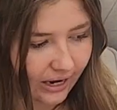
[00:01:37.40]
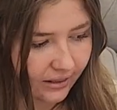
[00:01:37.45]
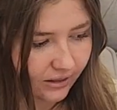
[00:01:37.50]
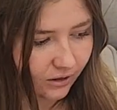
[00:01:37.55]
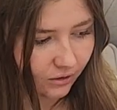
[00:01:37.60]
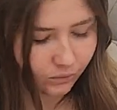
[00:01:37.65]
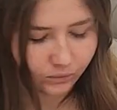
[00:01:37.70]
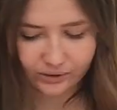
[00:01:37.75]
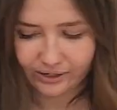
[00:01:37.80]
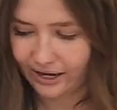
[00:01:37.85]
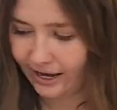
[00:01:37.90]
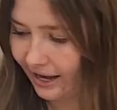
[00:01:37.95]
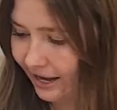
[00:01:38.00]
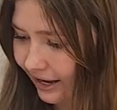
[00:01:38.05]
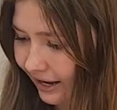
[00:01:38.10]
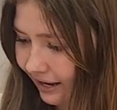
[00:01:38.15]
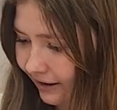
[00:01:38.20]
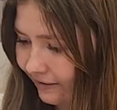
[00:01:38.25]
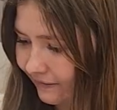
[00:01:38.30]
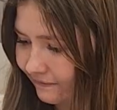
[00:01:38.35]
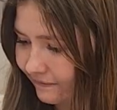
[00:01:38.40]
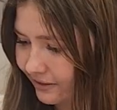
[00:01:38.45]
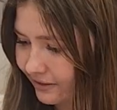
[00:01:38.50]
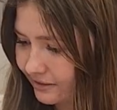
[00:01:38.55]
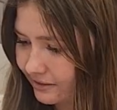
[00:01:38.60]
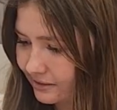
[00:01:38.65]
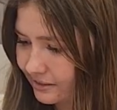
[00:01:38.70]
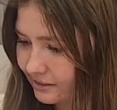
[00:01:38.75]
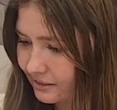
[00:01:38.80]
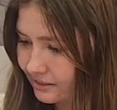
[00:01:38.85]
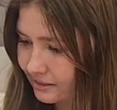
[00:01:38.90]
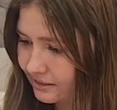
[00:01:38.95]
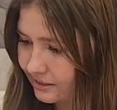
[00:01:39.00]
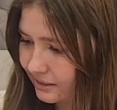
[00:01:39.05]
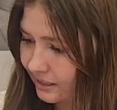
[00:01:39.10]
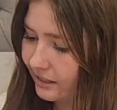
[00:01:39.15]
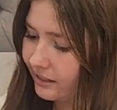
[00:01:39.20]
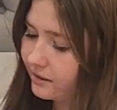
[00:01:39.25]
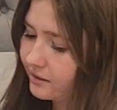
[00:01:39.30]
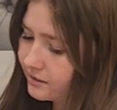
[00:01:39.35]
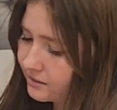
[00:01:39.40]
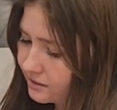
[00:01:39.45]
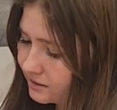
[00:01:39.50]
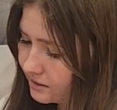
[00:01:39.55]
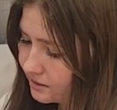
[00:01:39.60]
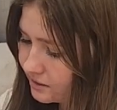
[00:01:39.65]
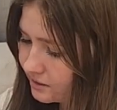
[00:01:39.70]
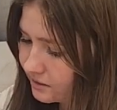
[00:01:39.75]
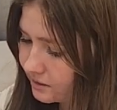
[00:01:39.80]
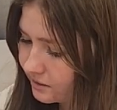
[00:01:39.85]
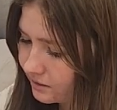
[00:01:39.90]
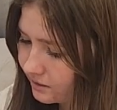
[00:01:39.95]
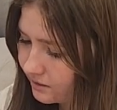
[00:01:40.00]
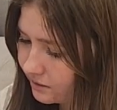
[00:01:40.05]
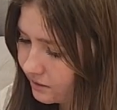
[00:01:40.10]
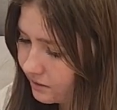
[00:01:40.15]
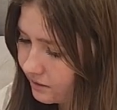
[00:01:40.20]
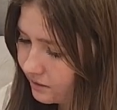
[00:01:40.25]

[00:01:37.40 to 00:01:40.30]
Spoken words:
and then we have 6